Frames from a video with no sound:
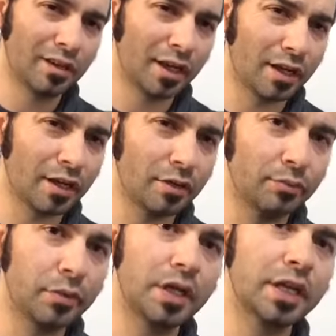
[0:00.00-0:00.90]

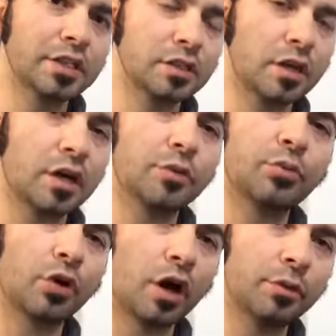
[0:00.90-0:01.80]
It's not a
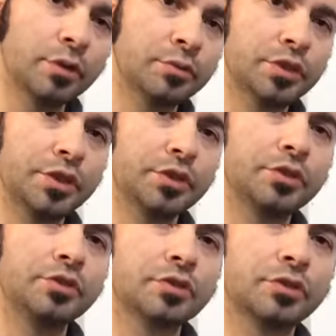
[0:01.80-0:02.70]
problem to
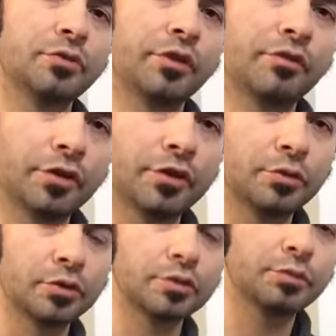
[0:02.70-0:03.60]
use
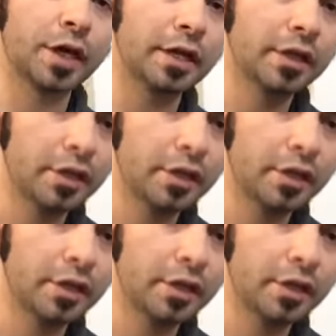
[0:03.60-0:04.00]
refillables, but